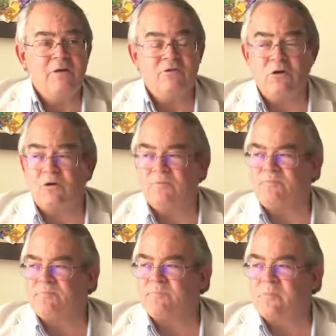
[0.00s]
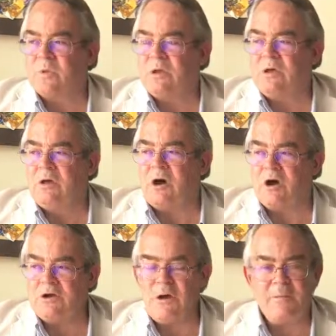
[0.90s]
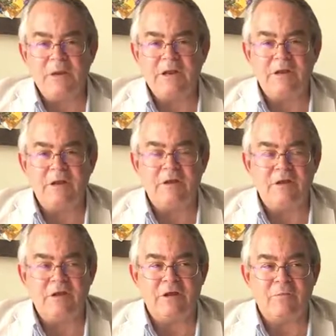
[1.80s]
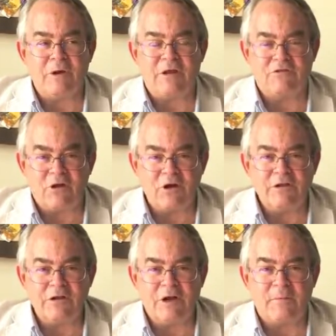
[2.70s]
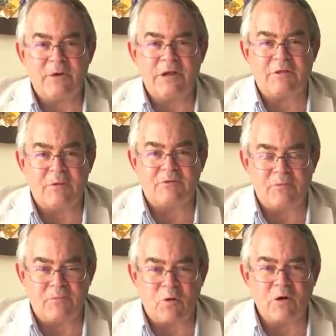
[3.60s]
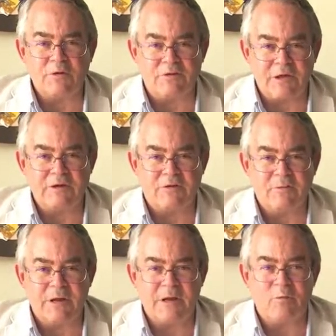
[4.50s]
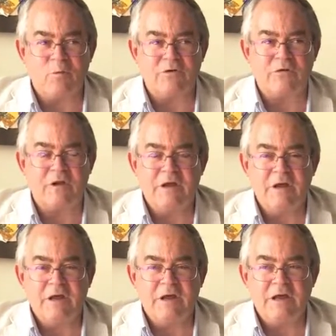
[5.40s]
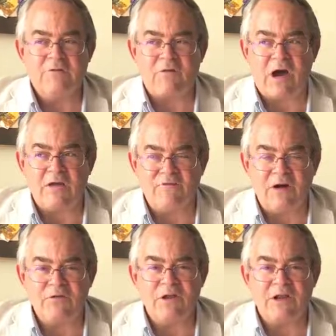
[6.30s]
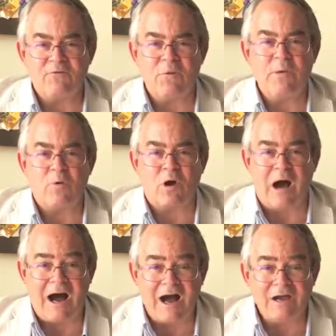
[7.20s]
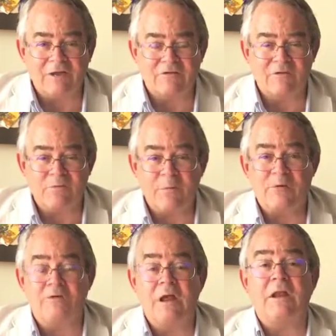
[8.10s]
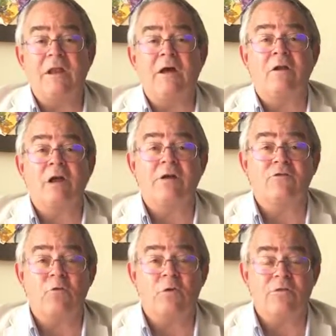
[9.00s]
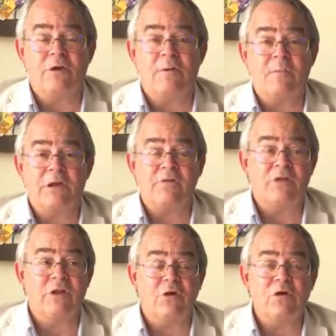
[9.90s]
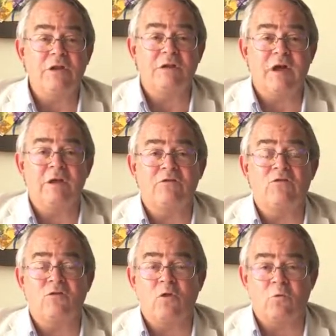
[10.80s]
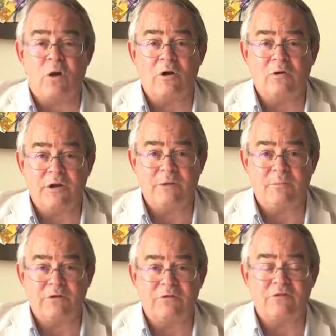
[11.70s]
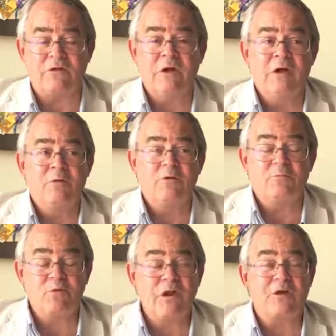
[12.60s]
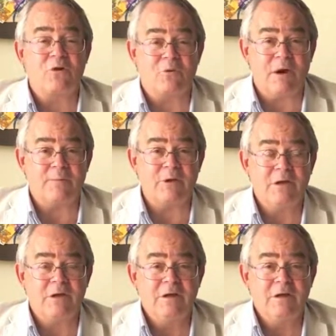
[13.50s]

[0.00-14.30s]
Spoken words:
So our company, when I started the company, the most important thing to me was I felt that if we were honest, we would stand out like a sore thumb, because in the early days, the solar water heating business was pretty corrupt.